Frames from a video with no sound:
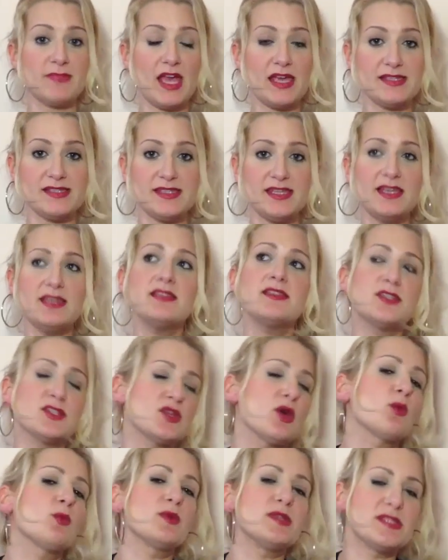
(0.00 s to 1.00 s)
C, it is
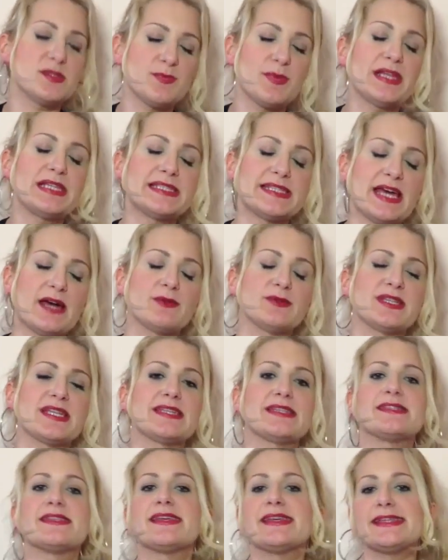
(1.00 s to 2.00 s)
always spelled out
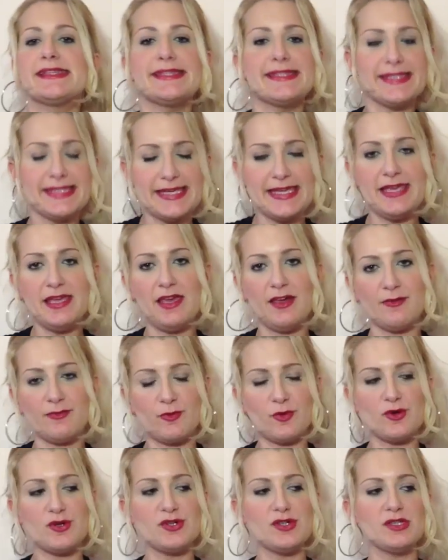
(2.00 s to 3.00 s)
as C, of
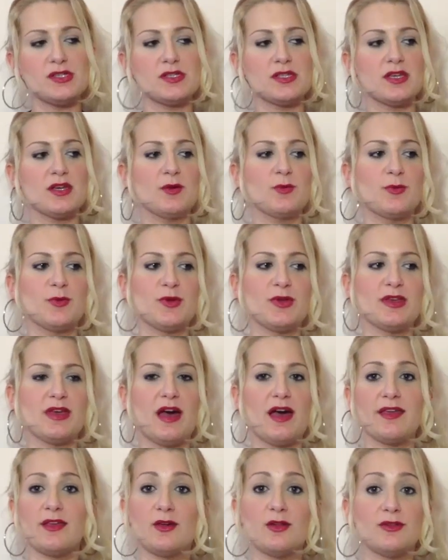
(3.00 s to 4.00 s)
course,
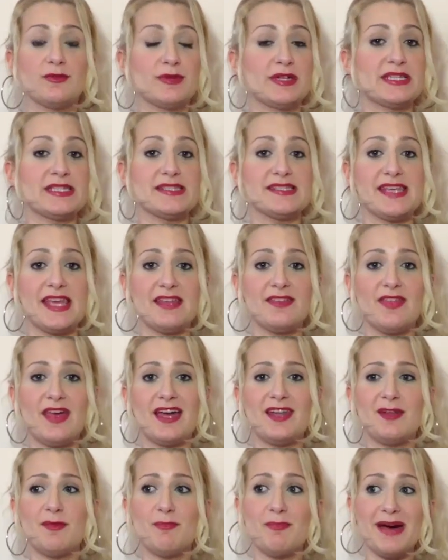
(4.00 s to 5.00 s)
I already said
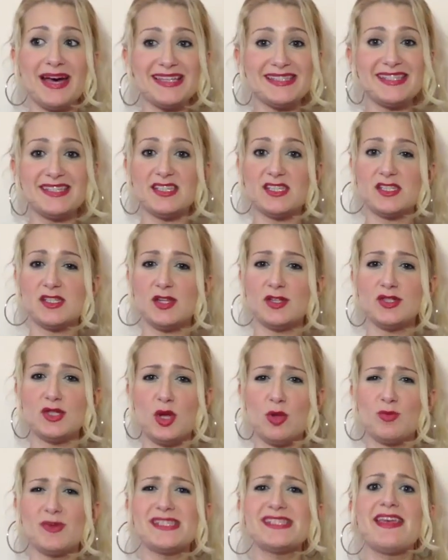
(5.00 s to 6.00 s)
that, but it is not
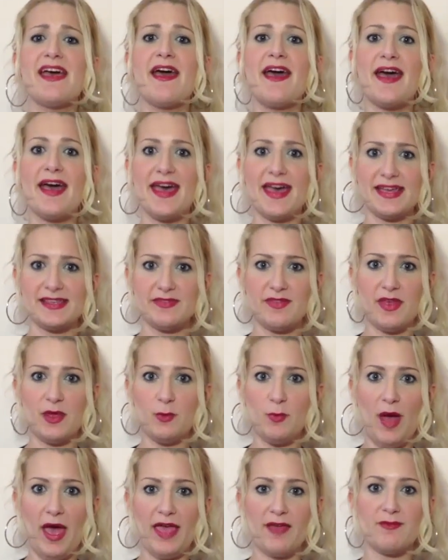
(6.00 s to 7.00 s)
always heard that
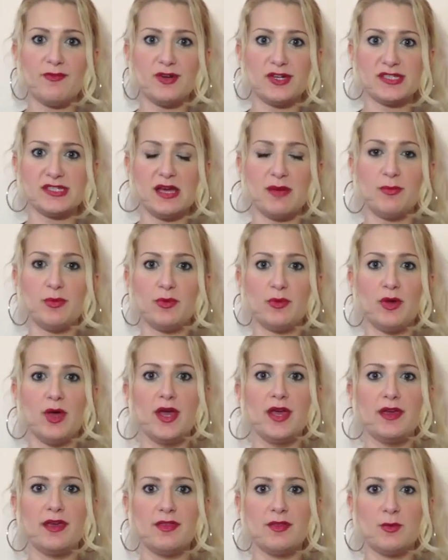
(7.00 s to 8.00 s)
way. For example,
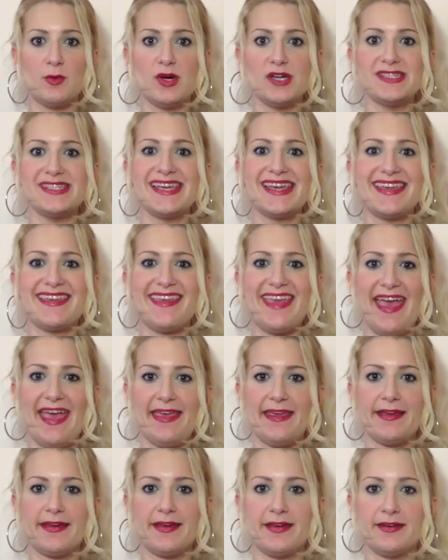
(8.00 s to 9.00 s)
in the word
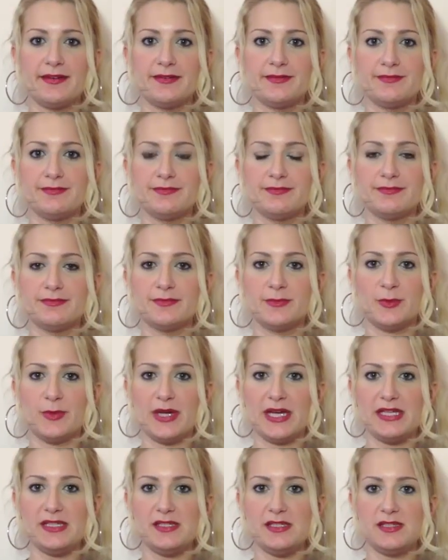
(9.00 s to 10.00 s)
cake,
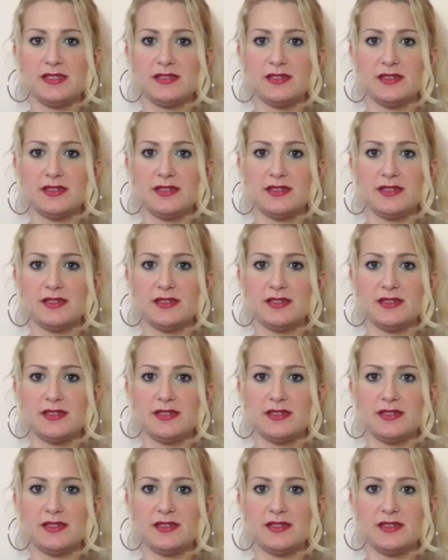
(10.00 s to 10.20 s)
right?